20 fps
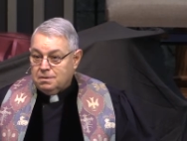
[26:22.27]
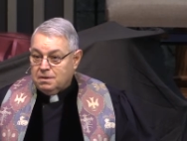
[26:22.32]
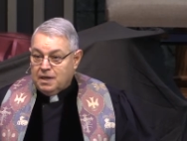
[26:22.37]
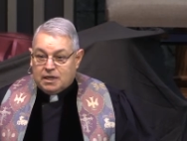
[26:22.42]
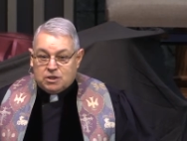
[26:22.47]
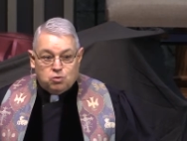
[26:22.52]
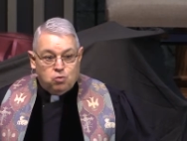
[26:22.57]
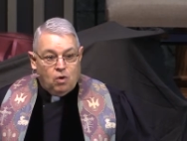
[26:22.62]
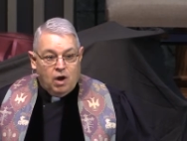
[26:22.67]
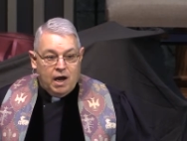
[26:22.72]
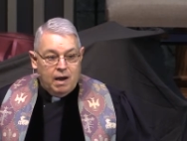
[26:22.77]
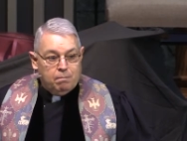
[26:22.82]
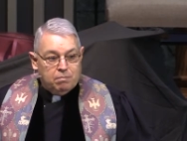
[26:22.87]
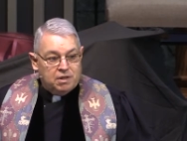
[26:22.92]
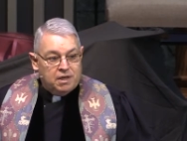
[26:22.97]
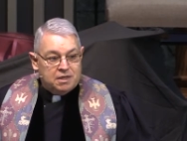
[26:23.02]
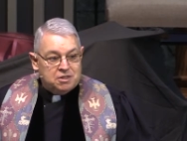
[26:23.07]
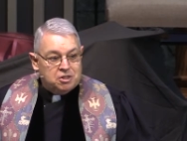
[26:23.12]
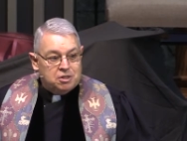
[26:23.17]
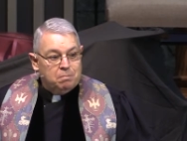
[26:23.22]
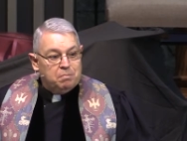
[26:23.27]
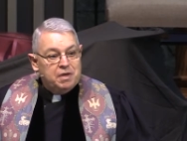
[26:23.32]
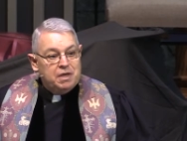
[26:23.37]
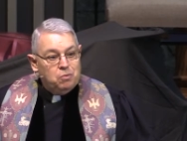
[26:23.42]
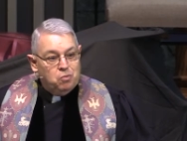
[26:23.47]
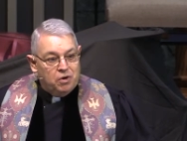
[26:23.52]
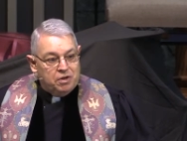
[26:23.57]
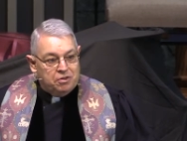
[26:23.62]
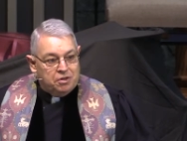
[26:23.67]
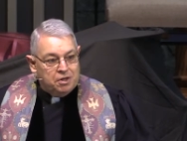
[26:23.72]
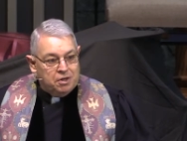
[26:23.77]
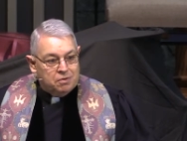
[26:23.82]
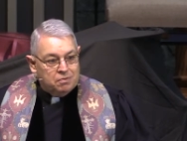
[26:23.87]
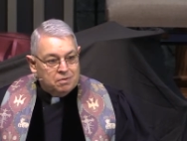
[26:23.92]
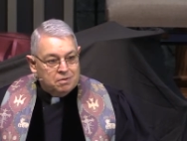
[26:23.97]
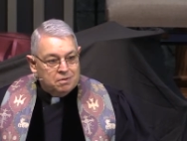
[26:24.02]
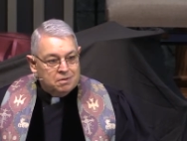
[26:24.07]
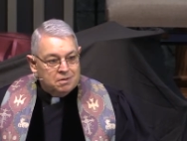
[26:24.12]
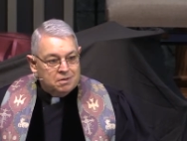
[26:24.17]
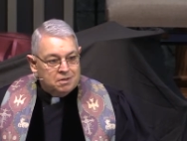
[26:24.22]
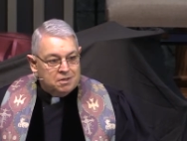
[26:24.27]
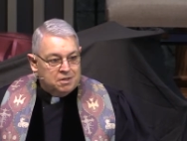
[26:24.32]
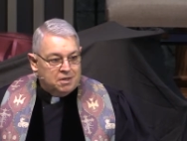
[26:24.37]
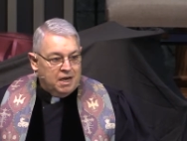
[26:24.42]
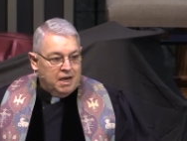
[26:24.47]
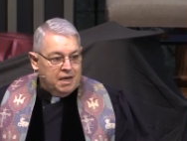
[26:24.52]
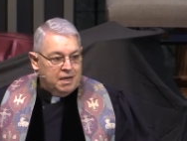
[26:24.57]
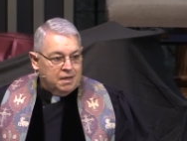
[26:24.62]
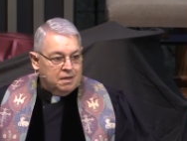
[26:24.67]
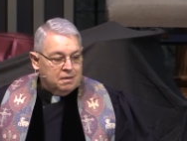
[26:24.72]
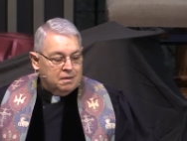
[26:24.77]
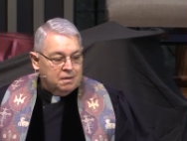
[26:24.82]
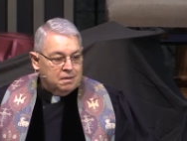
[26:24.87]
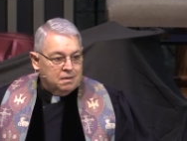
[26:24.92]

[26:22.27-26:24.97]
That's why I'm blessed to be with you today.